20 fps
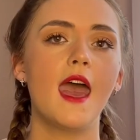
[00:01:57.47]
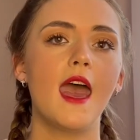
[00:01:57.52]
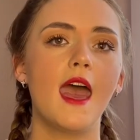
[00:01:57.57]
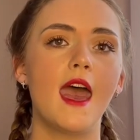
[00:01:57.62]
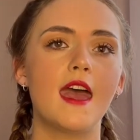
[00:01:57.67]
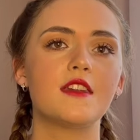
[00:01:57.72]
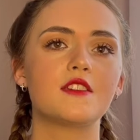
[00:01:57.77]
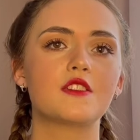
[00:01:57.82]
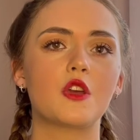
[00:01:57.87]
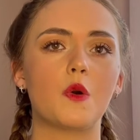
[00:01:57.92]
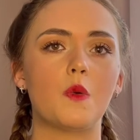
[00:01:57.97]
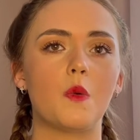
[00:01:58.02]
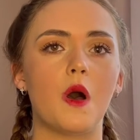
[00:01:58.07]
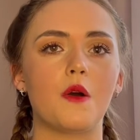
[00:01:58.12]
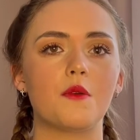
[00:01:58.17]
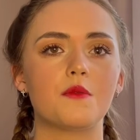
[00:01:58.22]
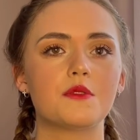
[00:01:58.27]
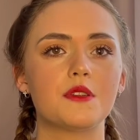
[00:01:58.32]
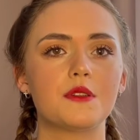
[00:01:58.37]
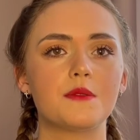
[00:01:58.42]
End
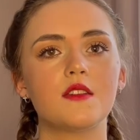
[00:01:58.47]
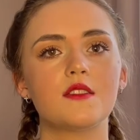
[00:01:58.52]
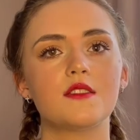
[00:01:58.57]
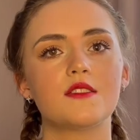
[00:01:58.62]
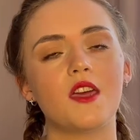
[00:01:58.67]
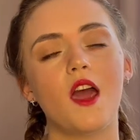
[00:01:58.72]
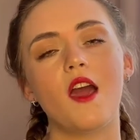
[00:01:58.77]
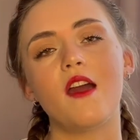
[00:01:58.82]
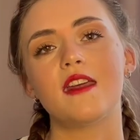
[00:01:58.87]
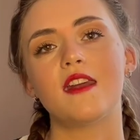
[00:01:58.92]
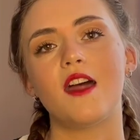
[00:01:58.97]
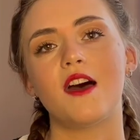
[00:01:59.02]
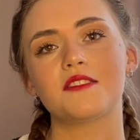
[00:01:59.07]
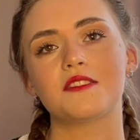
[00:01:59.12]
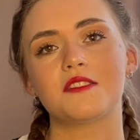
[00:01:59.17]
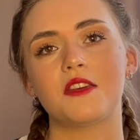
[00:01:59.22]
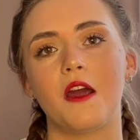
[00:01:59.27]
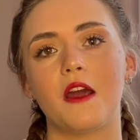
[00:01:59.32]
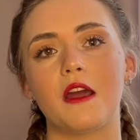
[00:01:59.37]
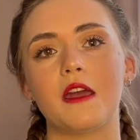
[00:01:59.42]
quote. Sorry, not
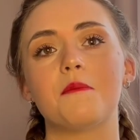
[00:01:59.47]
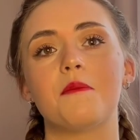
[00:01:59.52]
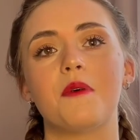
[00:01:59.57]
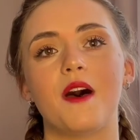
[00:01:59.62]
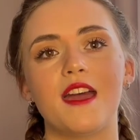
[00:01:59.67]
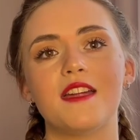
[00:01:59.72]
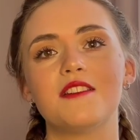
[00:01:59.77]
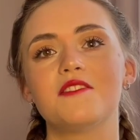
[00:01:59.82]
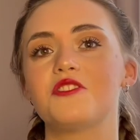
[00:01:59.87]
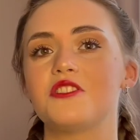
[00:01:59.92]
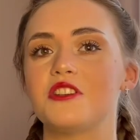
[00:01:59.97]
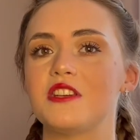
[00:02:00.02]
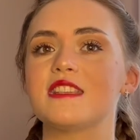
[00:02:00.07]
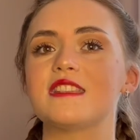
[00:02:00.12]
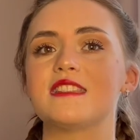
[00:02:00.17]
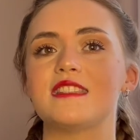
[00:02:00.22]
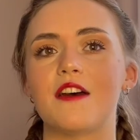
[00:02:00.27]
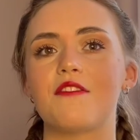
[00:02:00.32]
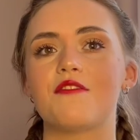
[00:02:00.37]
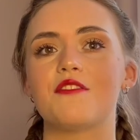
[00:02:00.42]
sorry, but she
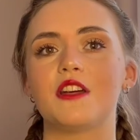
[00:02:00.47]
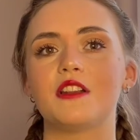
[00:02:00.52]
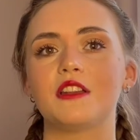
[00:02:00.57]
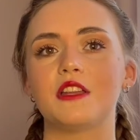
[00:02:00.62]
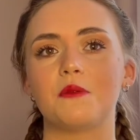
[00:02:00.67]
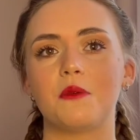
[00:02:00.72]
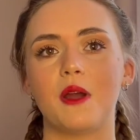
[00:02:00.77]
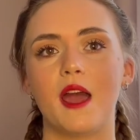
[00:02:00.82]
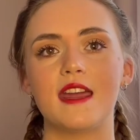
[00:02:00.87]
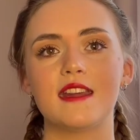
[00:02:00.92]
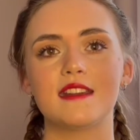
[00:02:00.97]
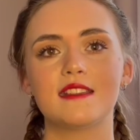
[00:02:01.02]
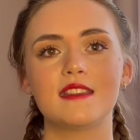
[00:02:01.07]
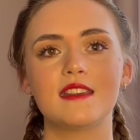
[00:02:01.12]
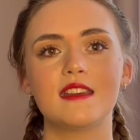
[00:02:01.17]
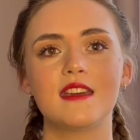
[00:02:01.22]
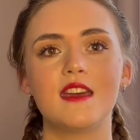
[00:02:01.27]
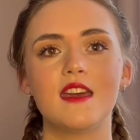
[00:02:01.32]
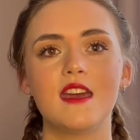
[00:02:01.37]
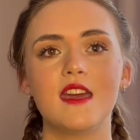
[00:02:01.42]
is definitely right.
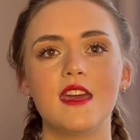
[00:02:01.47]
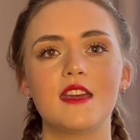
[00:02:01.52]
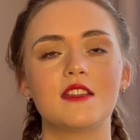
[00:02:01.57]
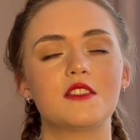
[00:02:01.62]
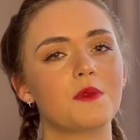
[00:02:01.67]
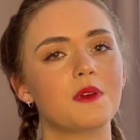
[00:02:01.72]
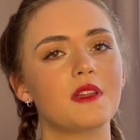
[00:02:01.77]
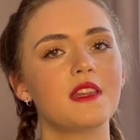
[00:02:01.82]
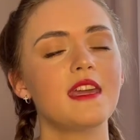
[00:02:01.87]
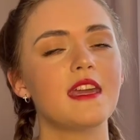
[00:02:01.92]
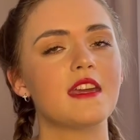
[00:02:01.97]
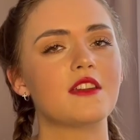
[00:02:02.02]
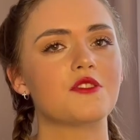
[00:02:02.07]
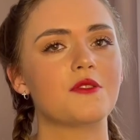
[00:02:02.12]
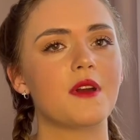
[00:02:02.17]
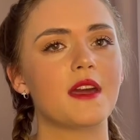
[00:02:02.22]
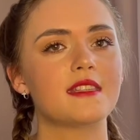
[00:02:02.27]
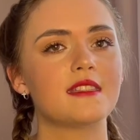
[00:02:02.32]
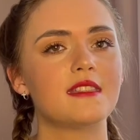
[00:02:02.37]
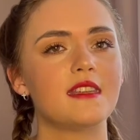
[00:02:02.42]
It's really
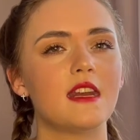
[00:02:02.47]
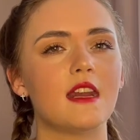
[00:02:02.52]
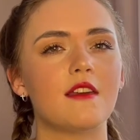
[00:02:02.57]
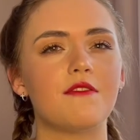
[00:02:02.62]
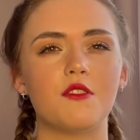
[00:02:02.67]
interesting if you